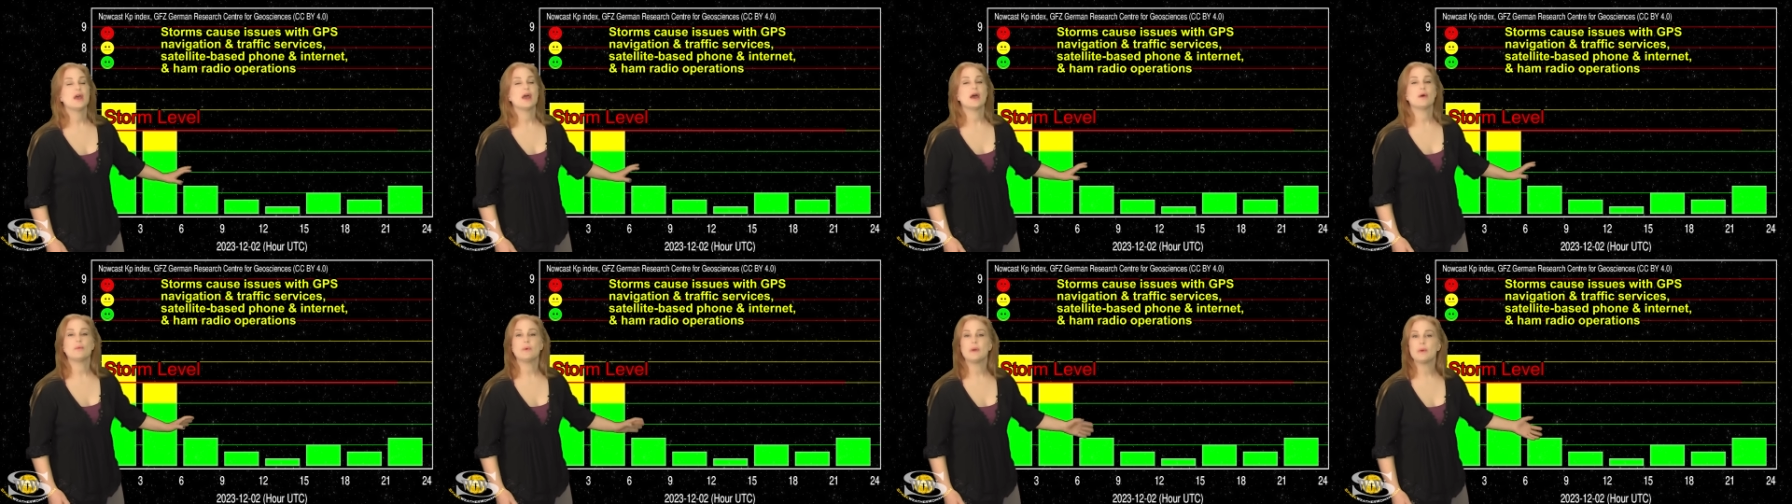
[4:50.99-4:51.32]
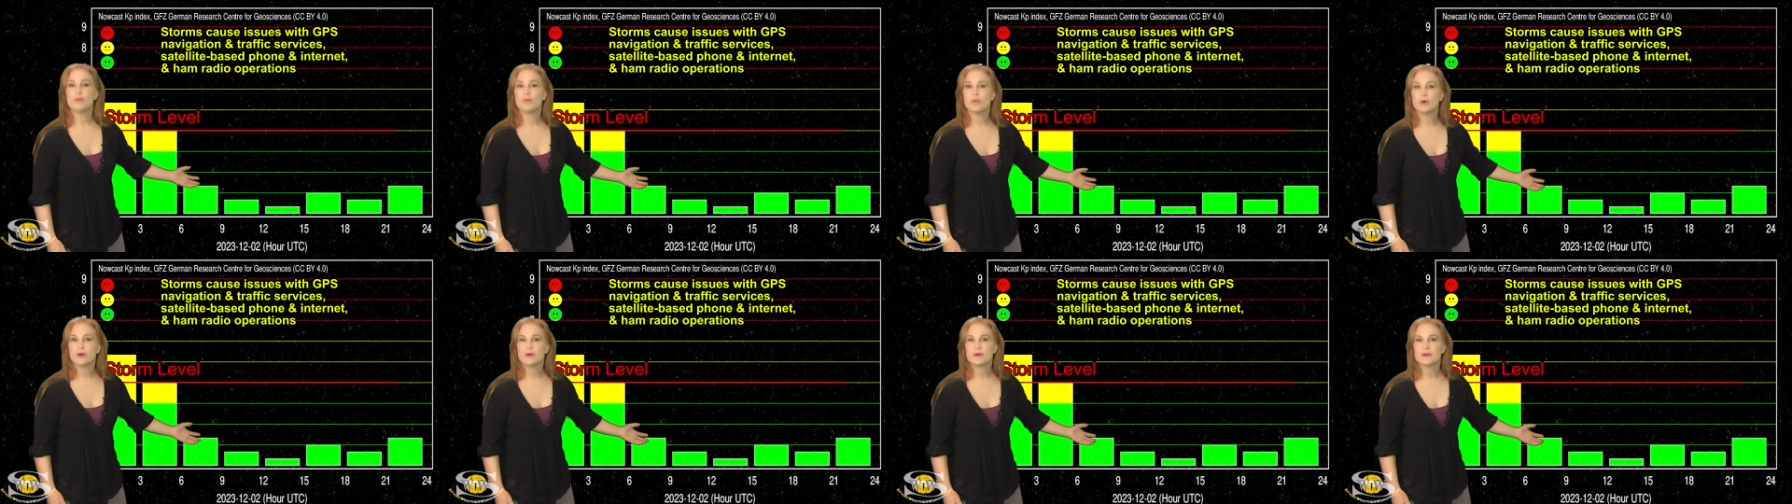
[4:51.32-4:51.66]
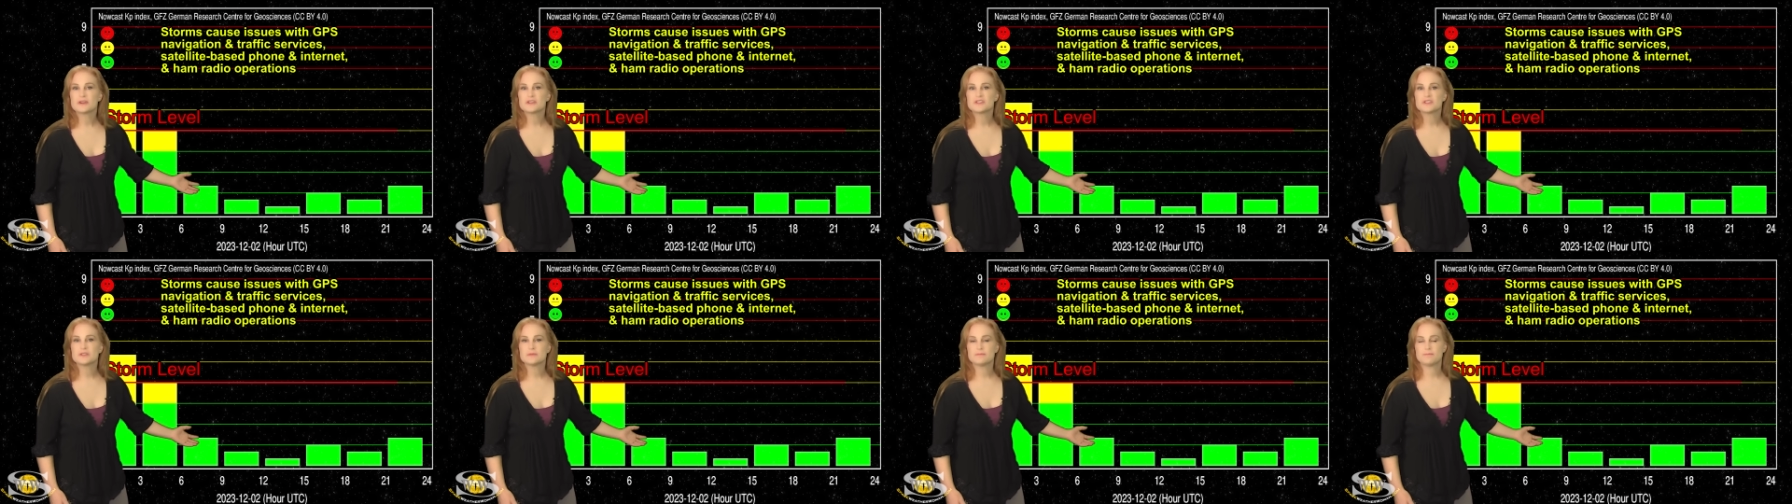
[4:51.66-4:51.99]
and we were
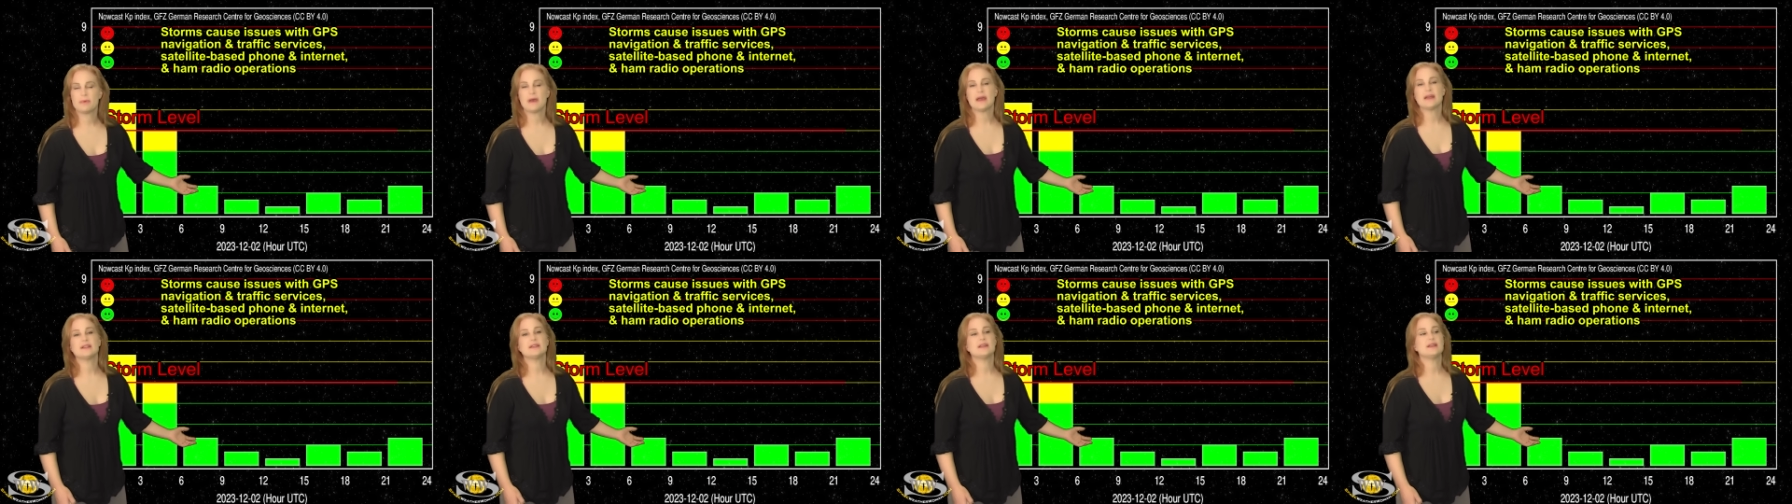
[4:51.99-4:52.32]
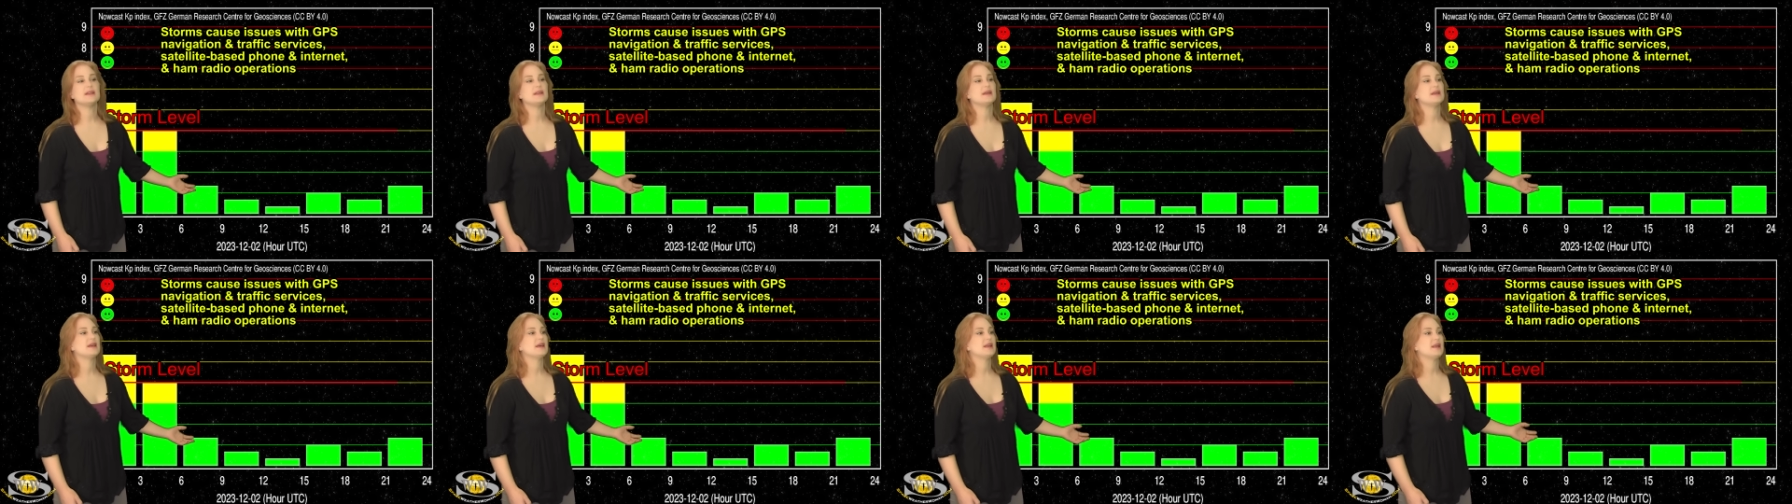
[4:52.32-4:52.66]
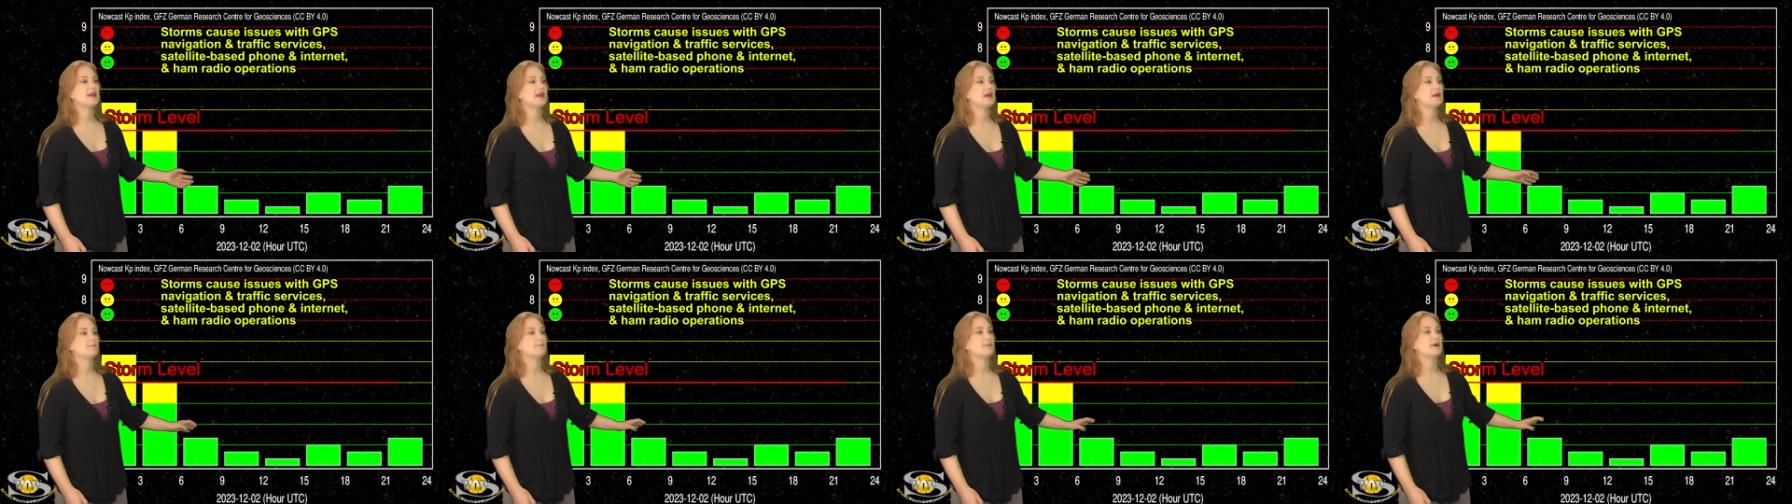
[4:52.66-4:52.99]
expecting to get
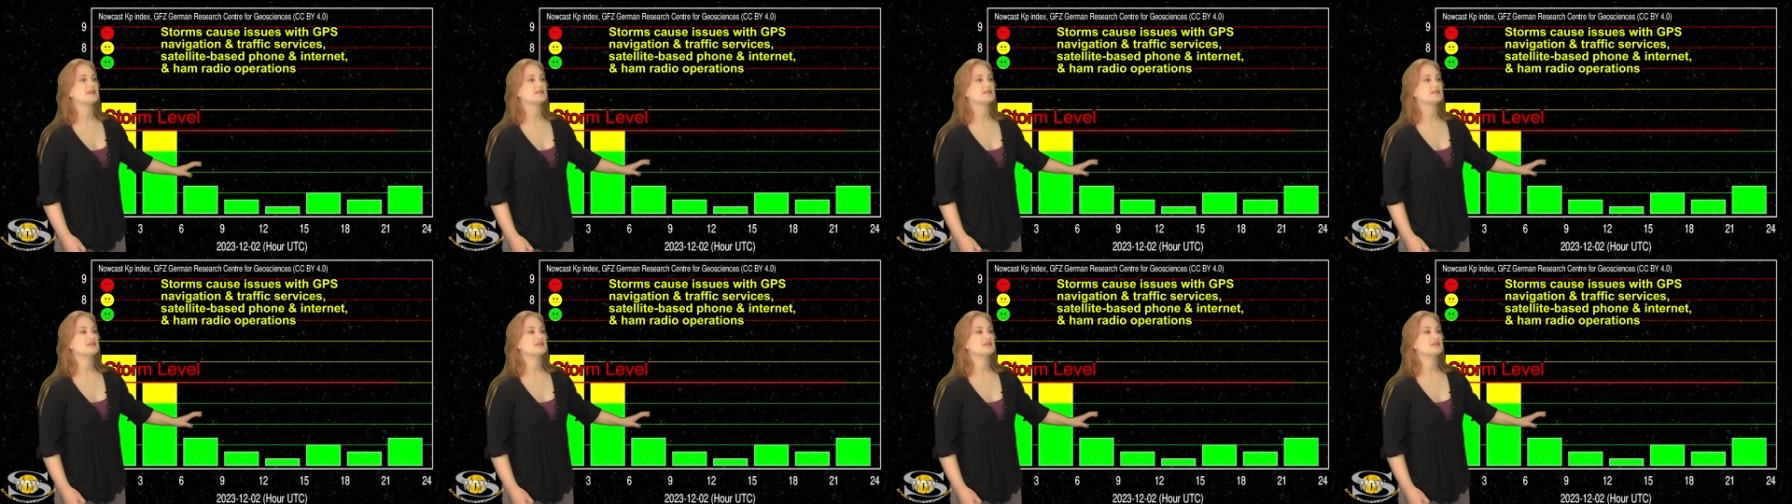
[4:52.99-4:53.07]
hit